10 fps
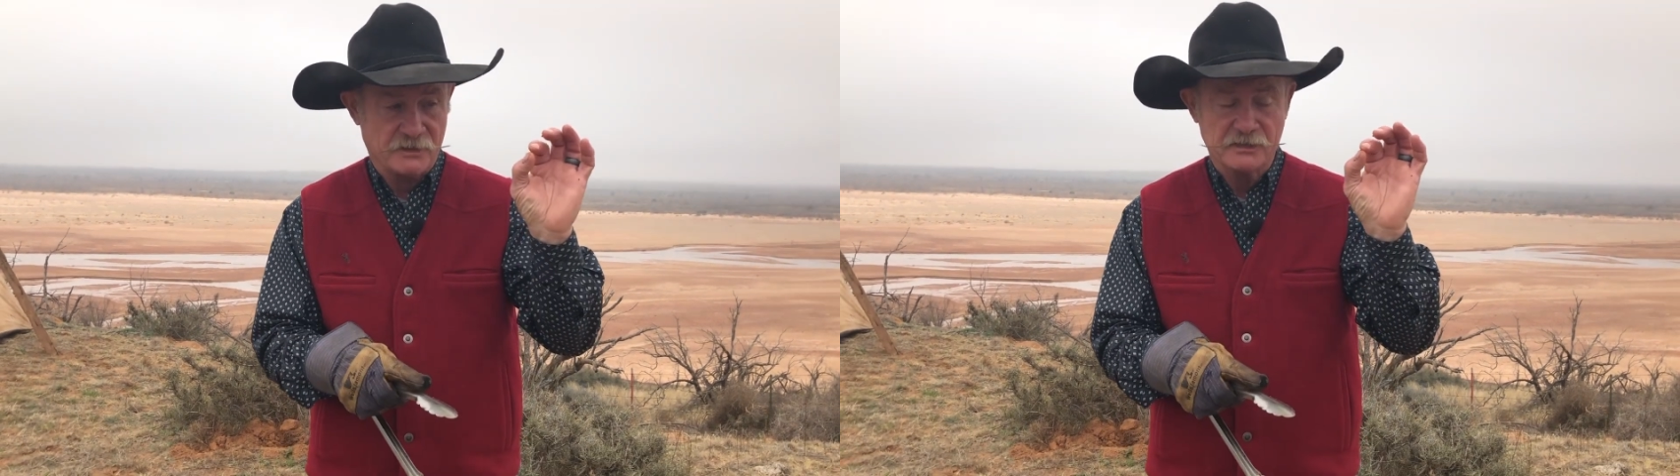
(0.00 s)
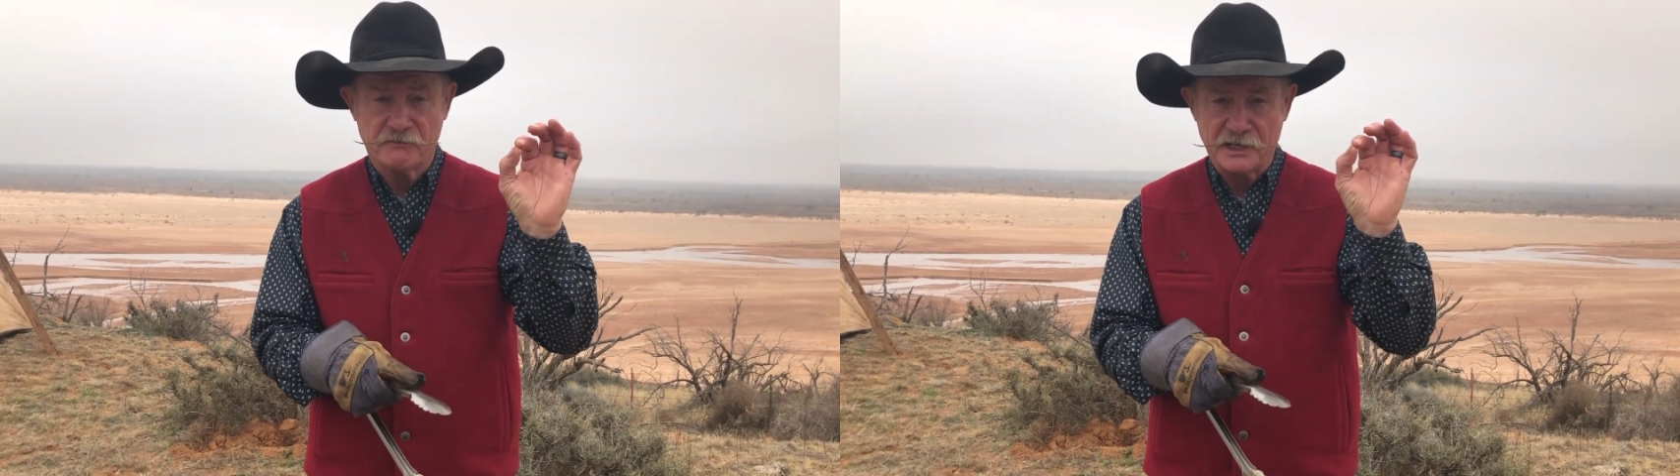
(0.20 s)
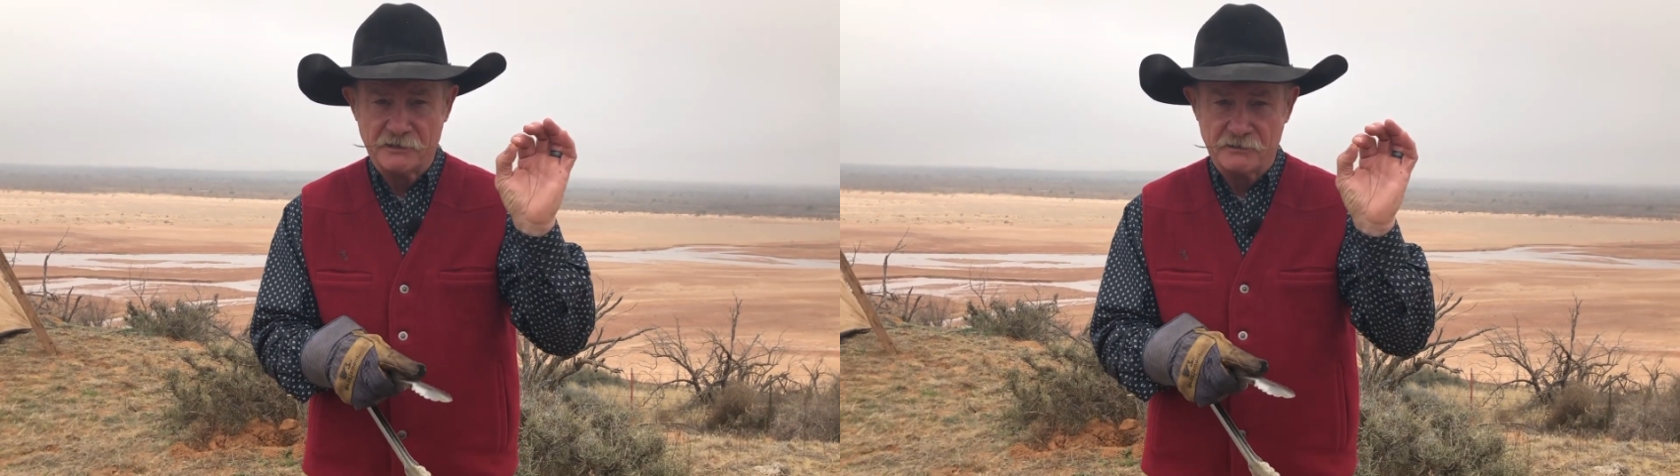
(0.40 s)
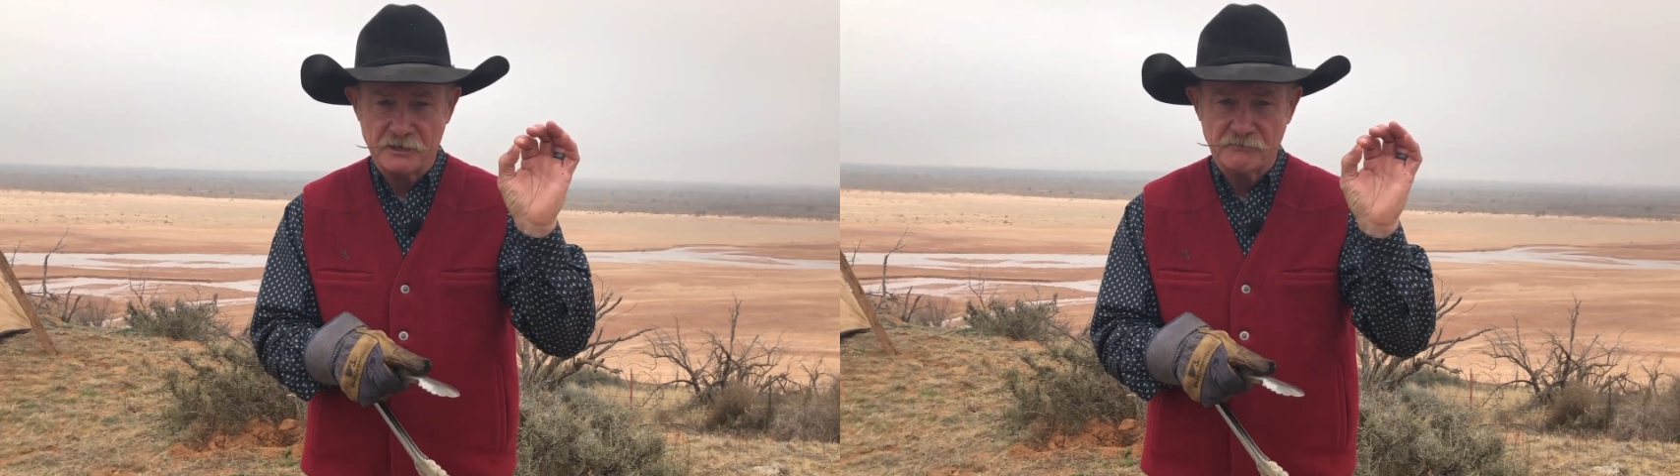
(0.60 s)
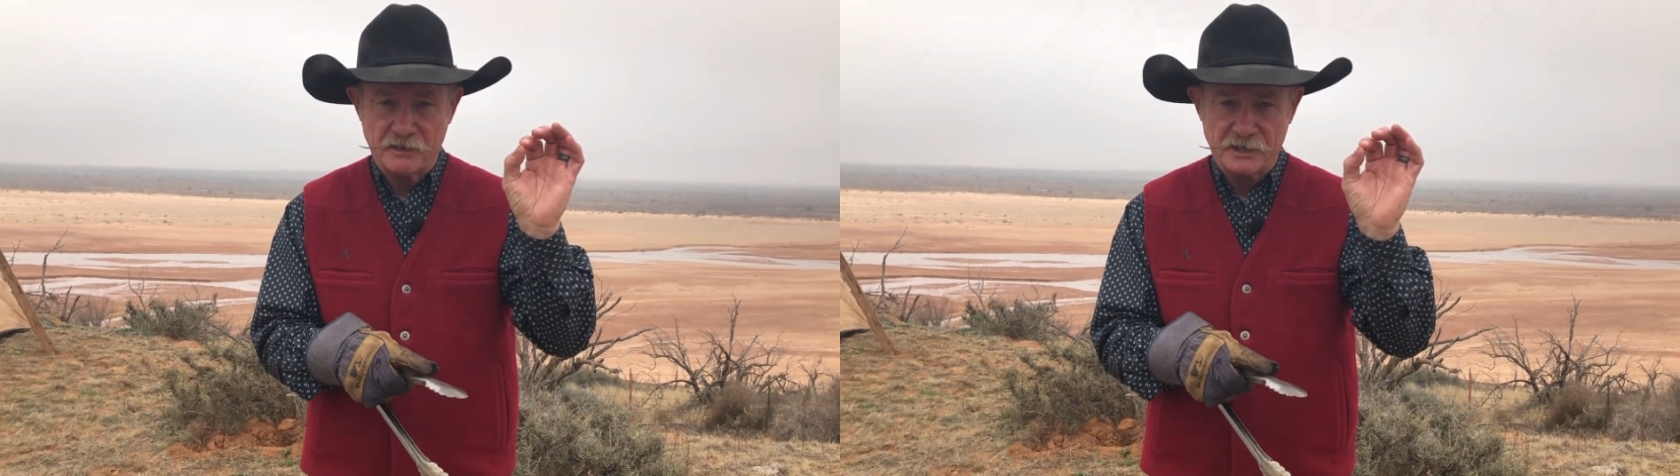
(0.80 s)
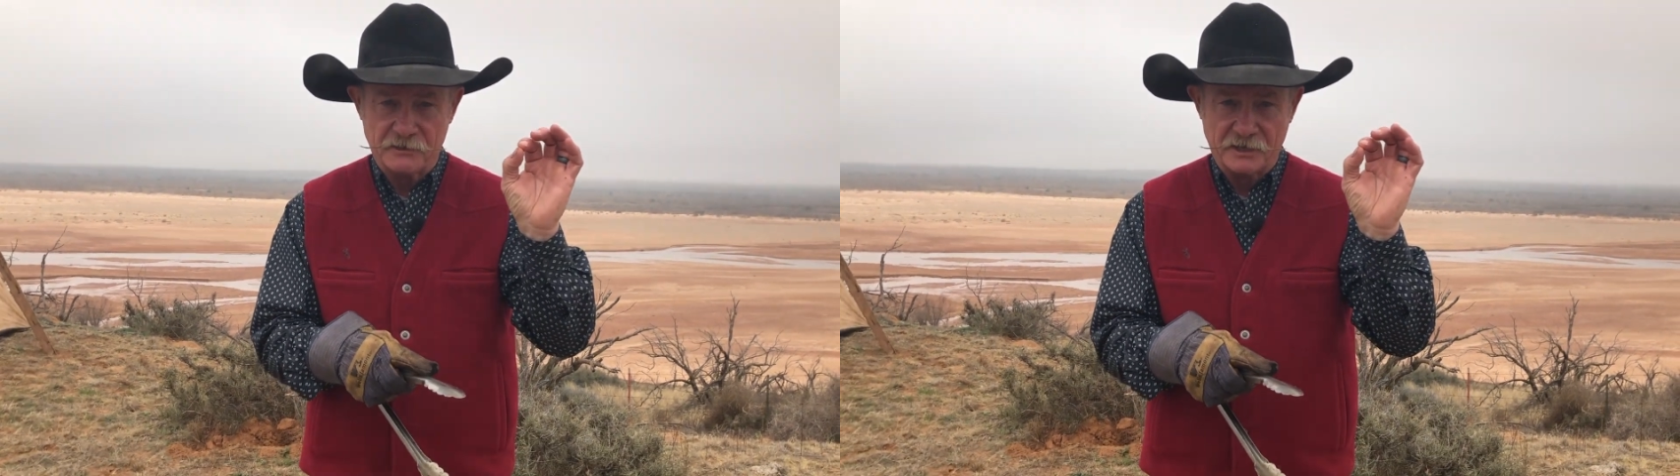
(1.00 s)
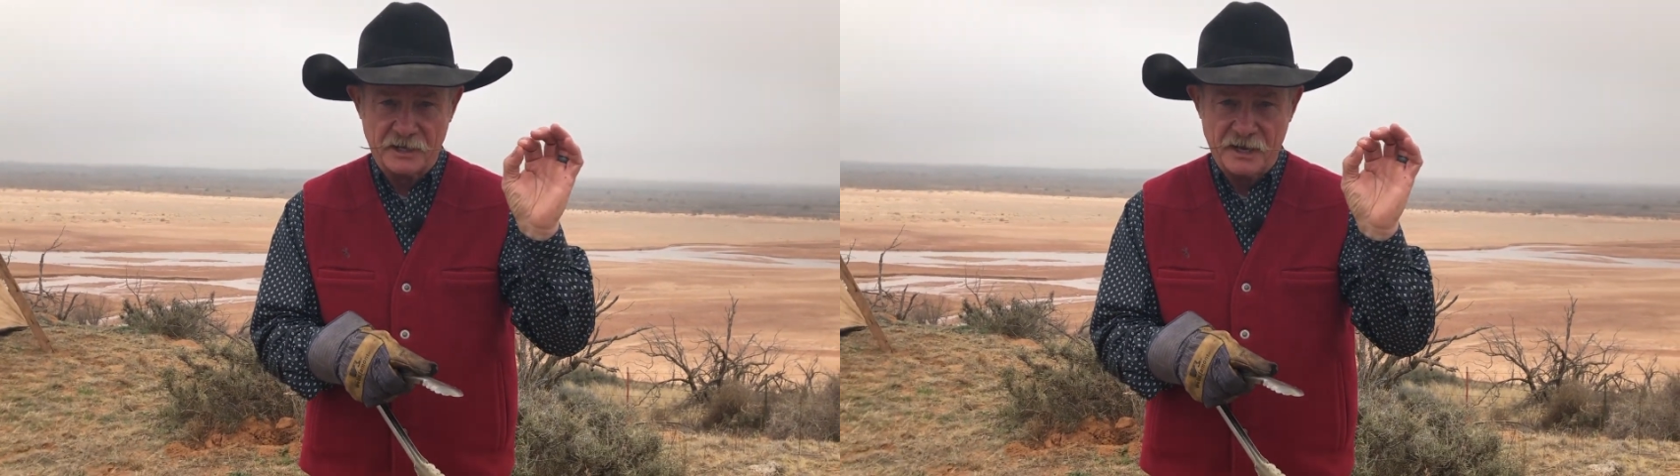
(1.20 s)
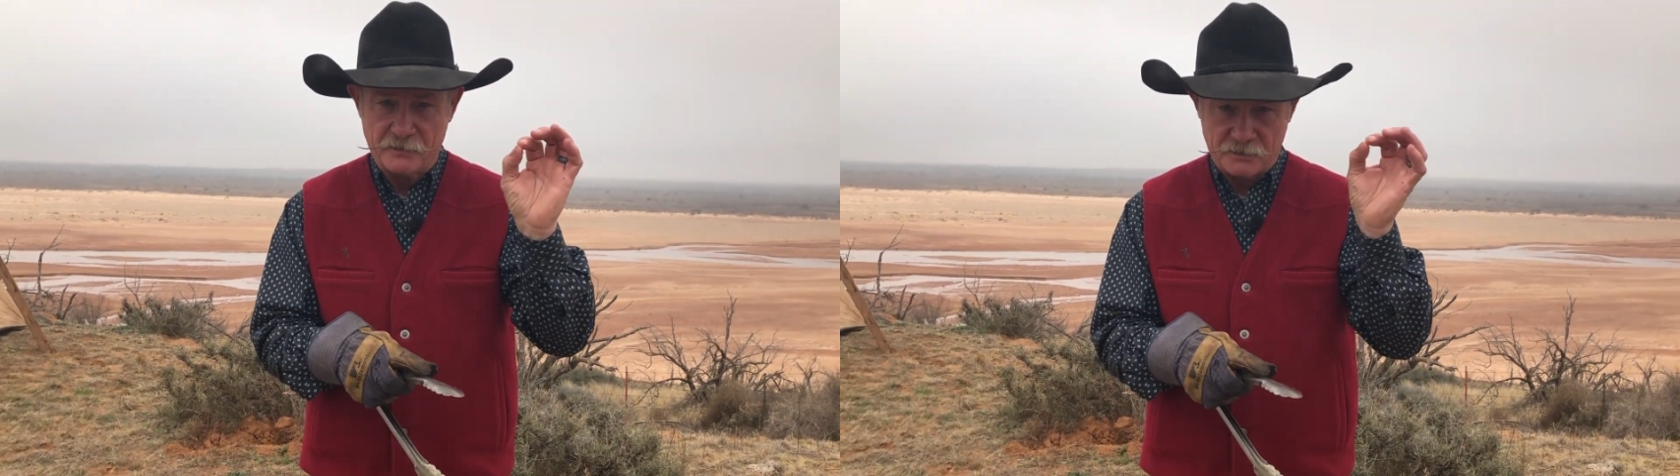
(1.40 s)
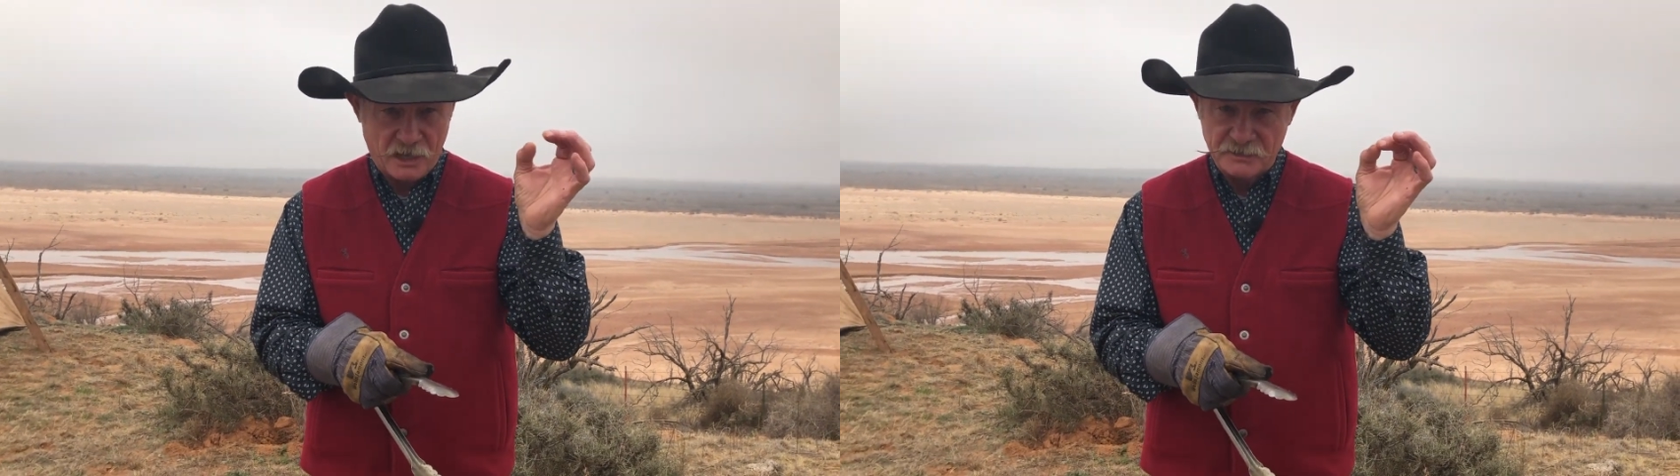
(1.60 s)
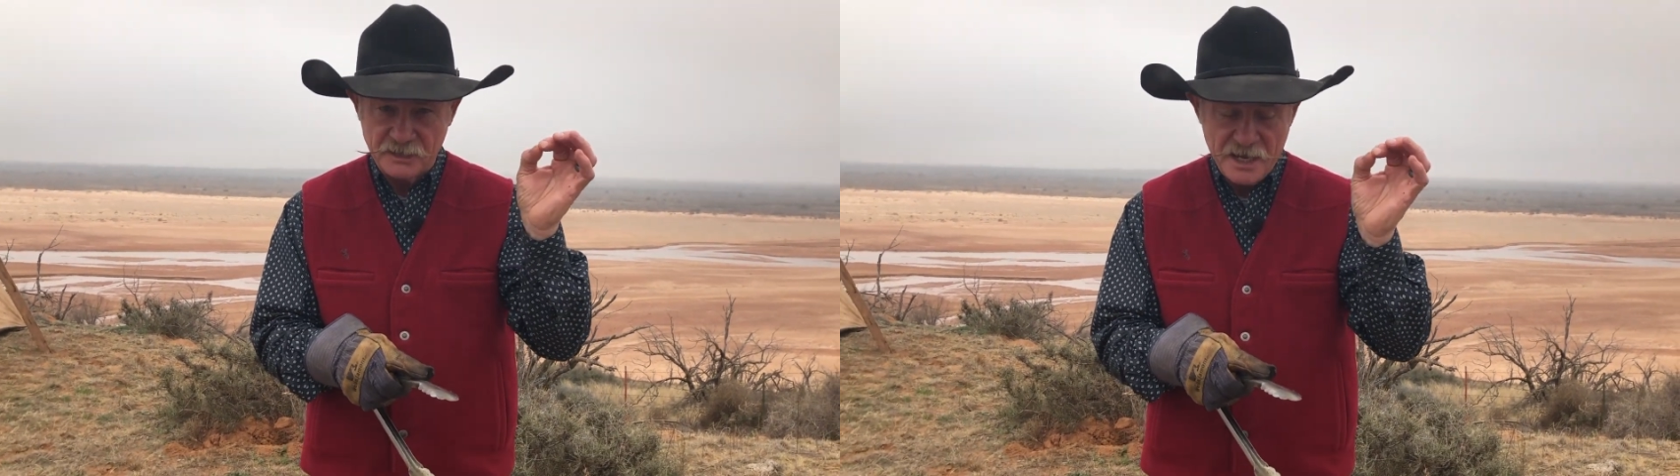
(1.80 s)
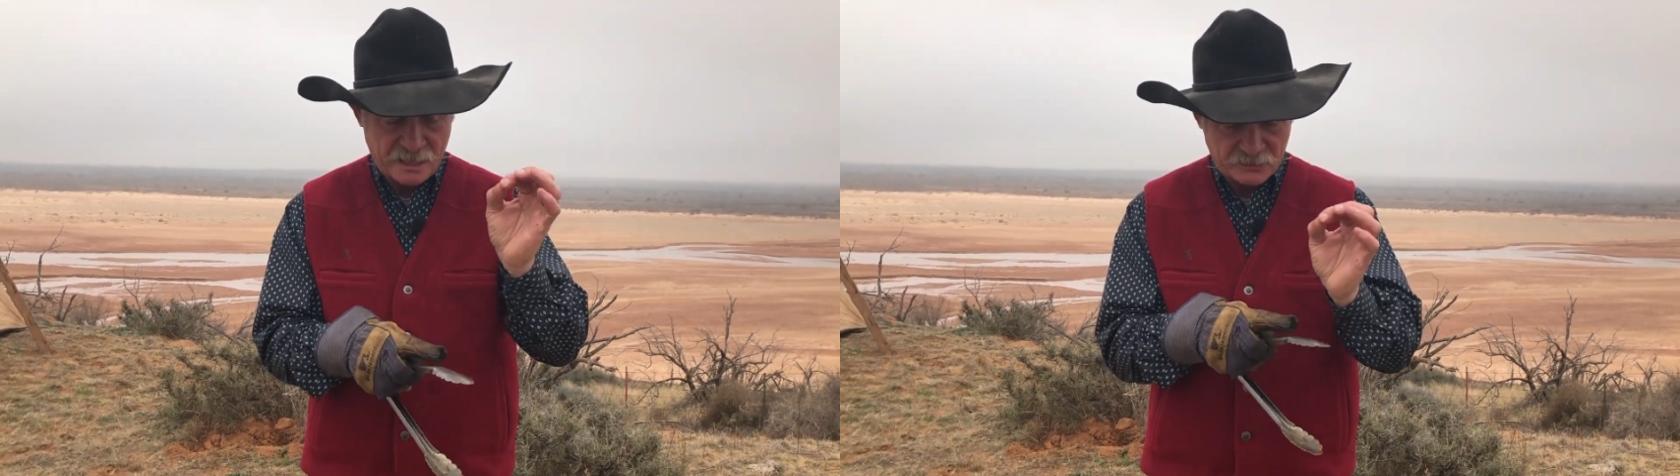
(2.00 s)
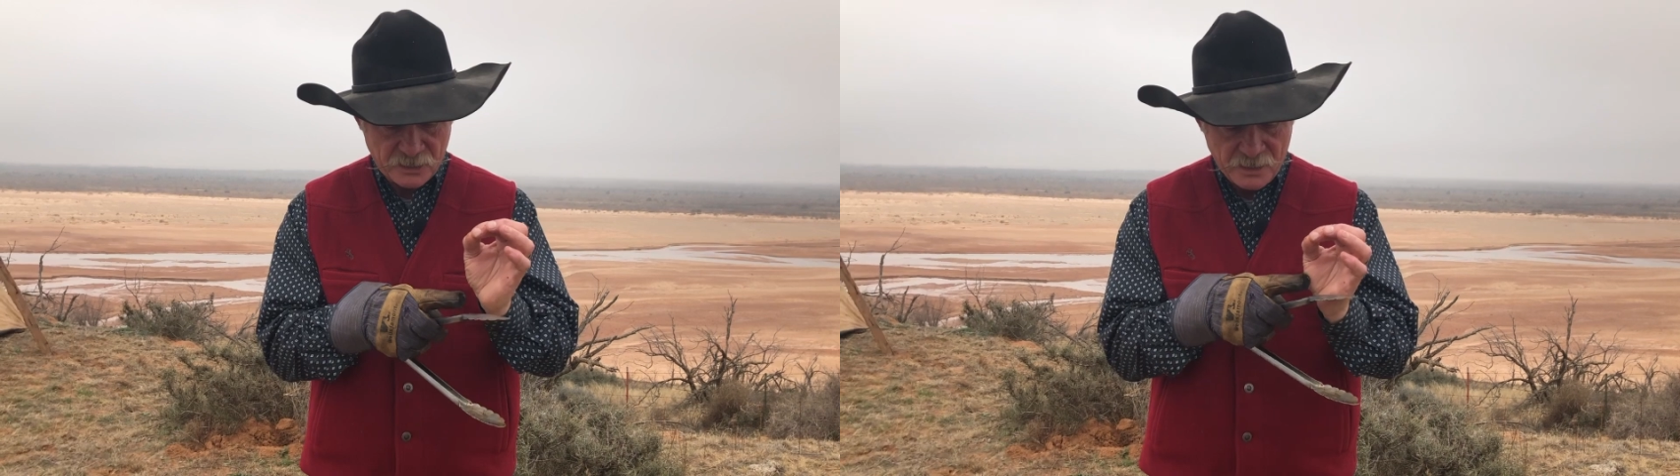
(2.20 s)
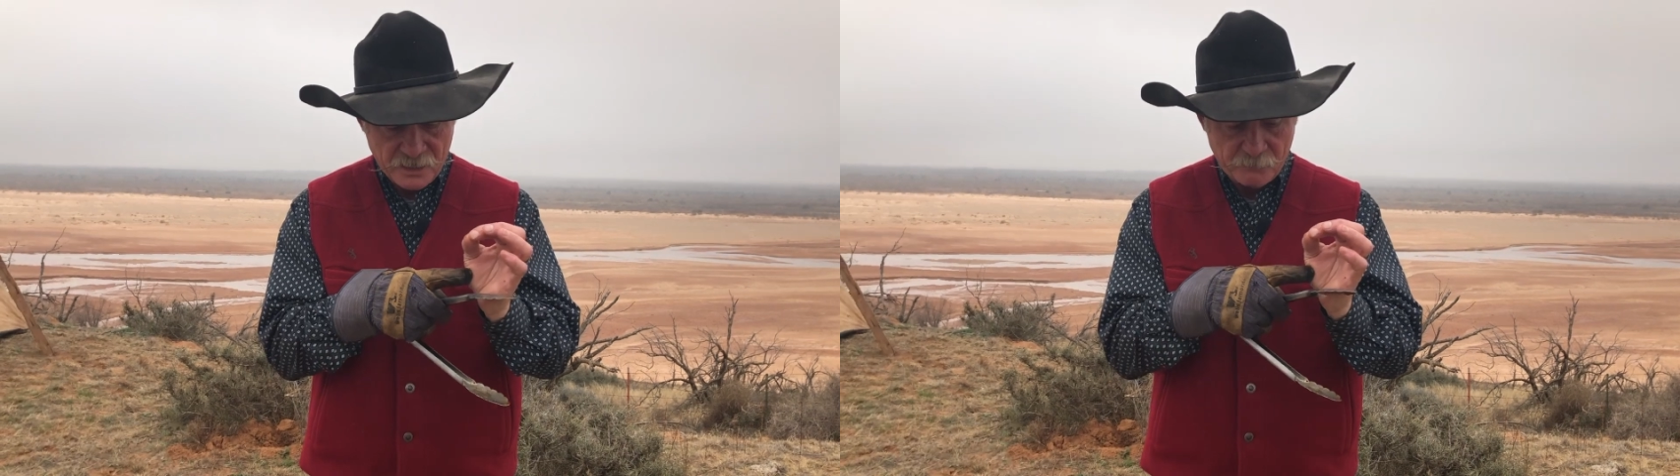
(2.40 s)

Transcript: This finger and this finger together, not tense,